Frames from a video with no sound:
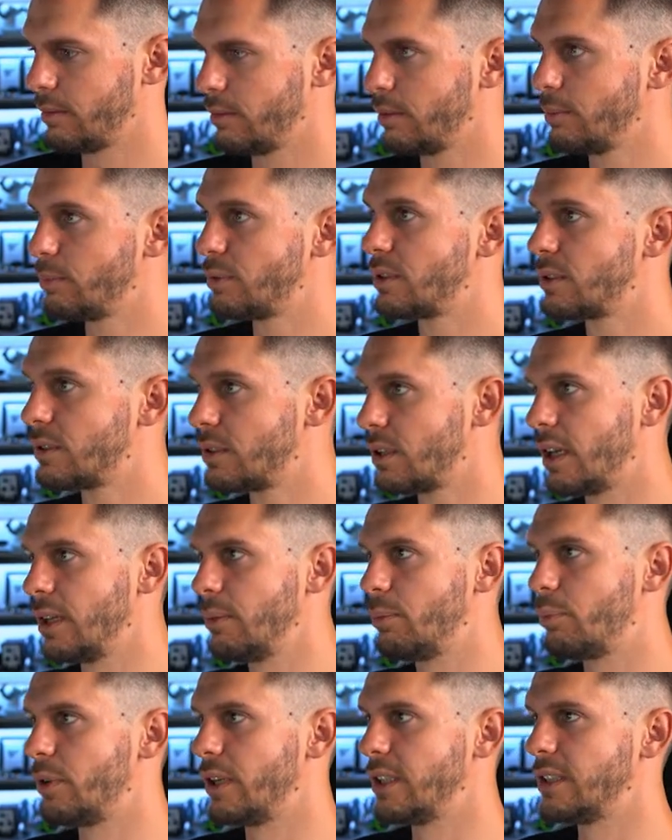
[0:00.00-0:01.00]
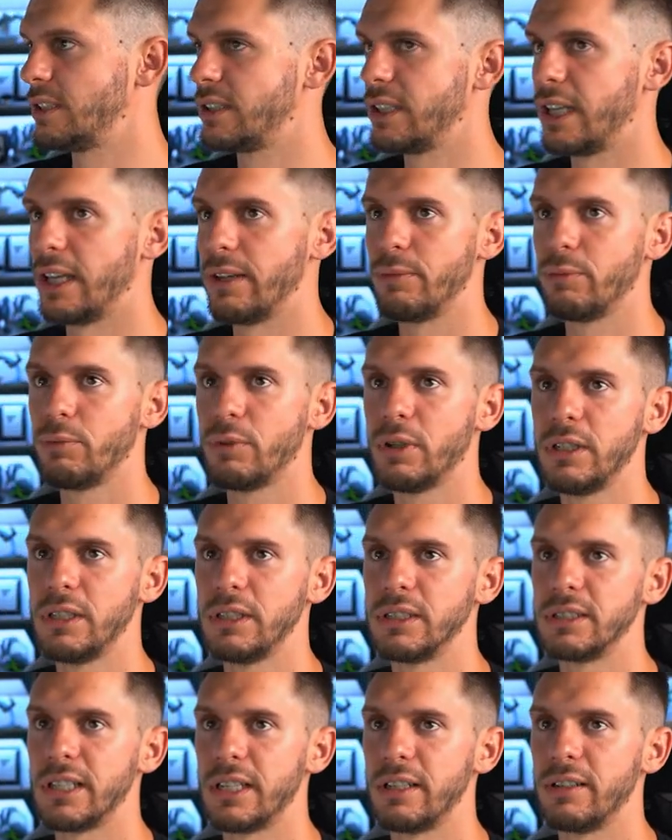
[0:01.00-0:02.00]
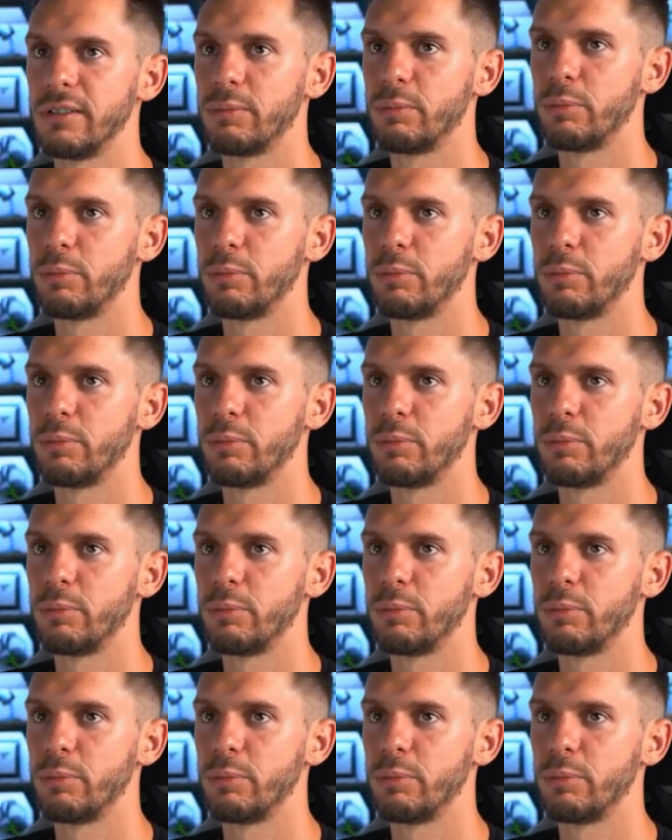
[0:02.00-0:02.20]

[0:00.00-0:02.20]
Oops, I pressed F1 instead of